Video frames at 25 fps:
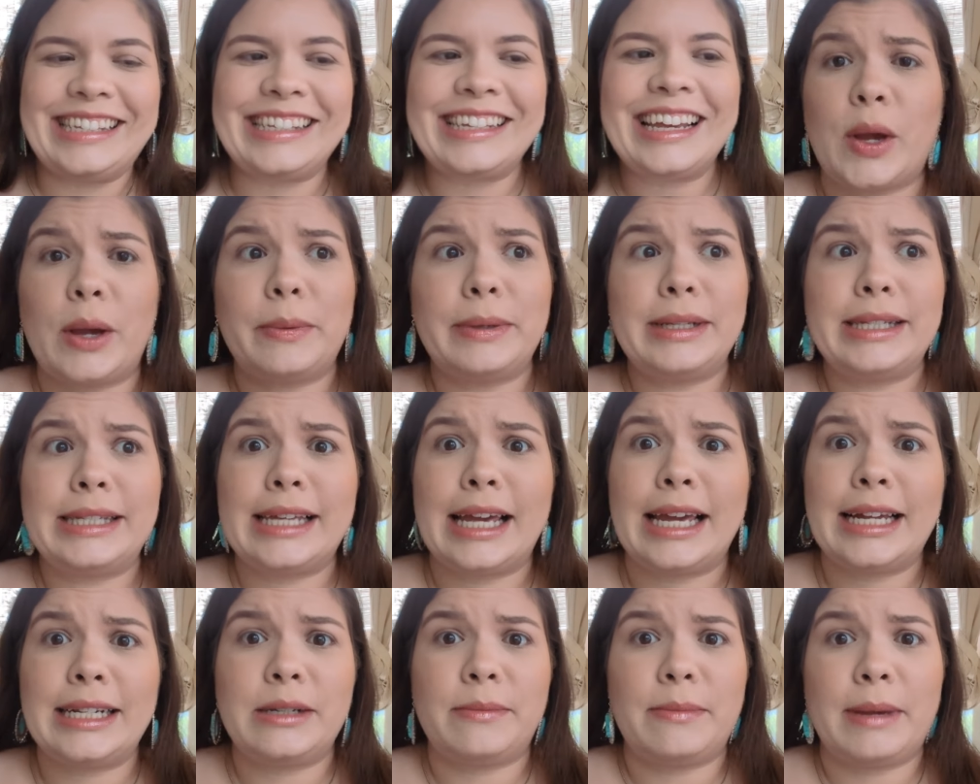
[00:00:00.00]
So I would
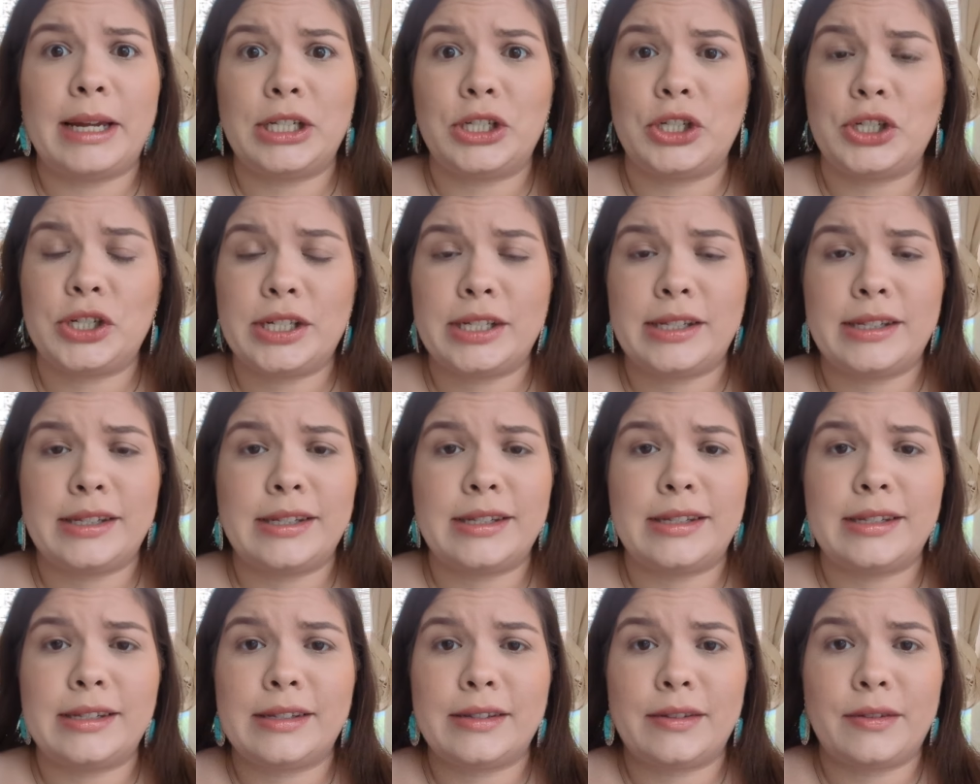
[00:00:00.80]
say
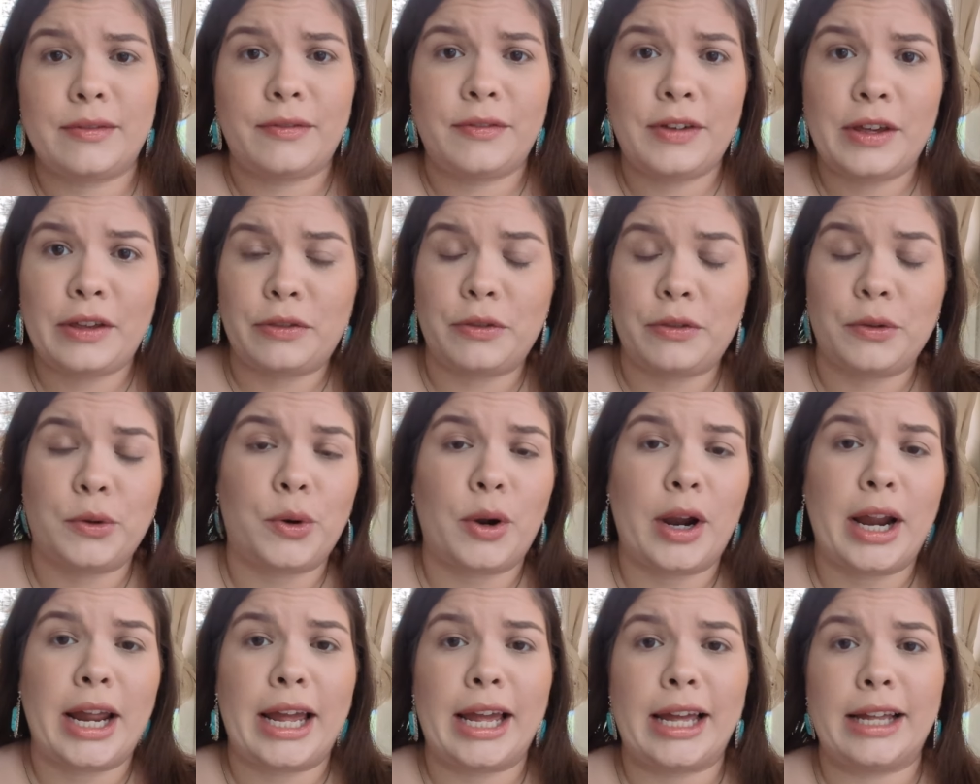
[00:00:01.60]
Dimensions, fifth
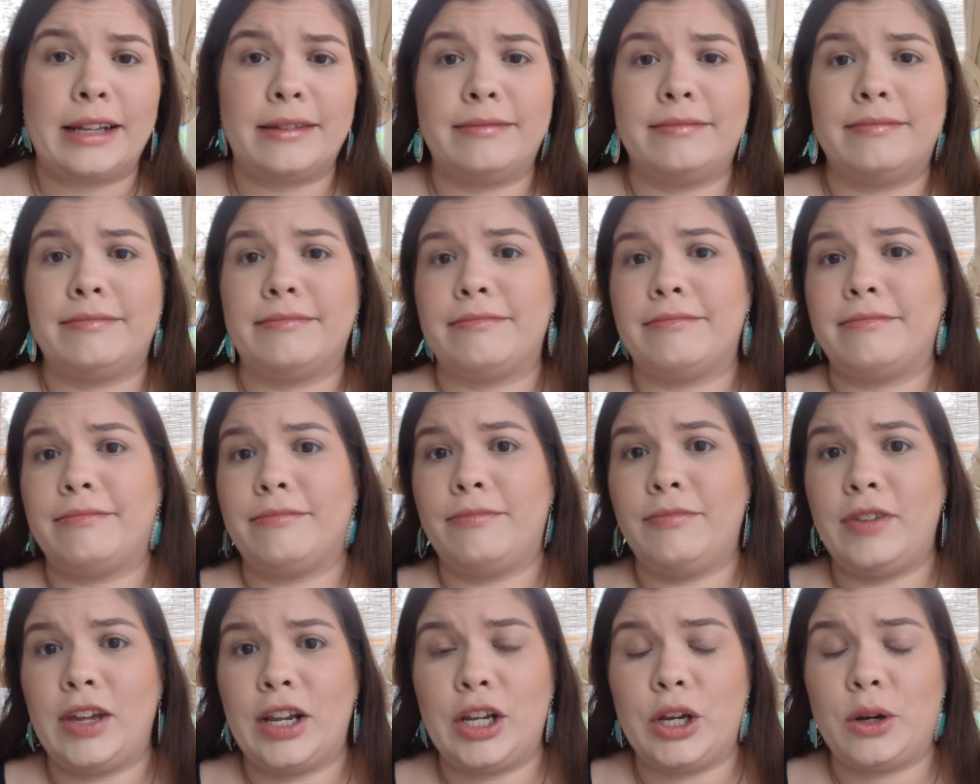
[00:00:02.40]
grade,
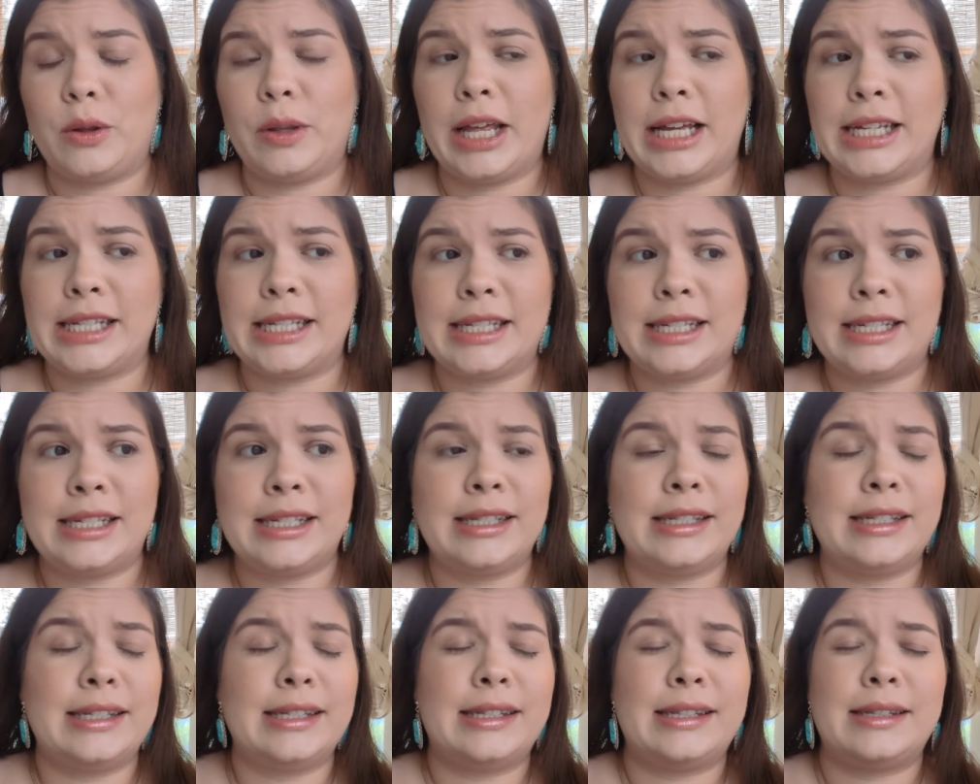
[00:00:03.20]
video
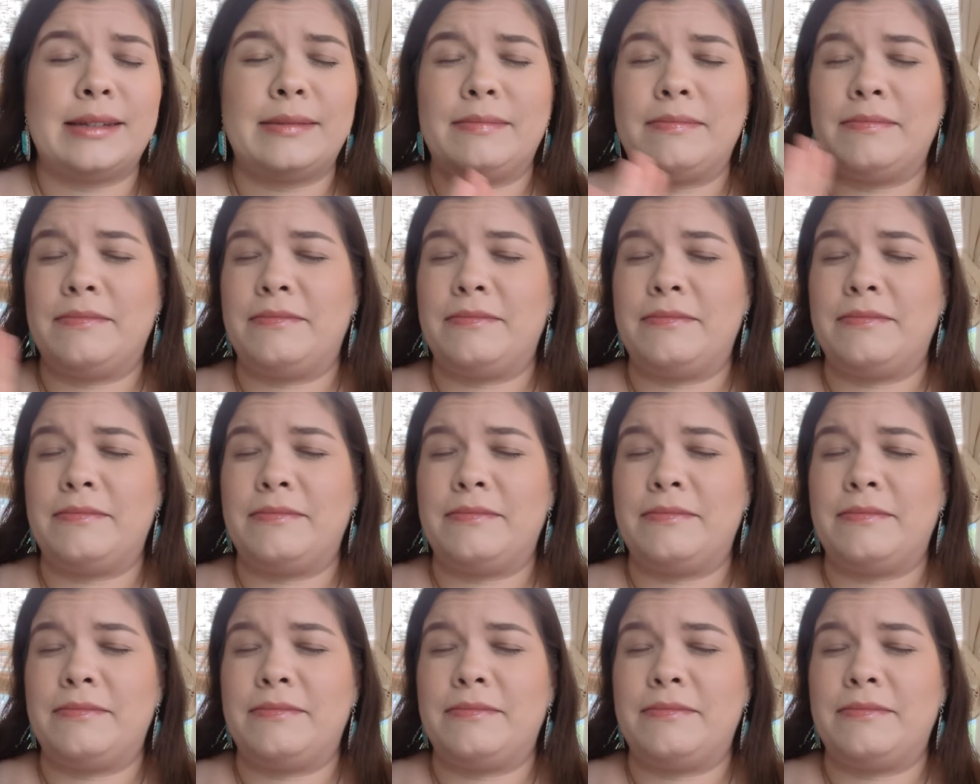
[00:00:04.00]
lessons,